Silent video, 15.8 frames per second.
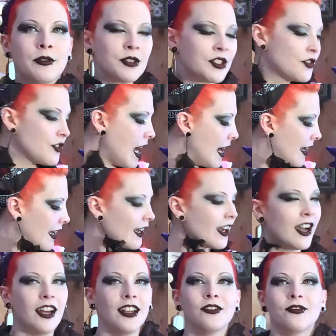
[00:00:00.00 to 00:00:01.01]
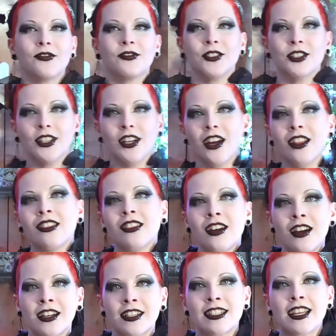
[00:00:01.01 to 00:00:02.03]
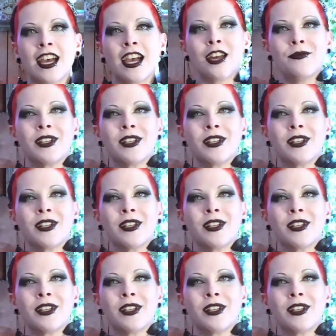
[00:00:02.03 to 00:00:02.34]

was dragging on for a long time,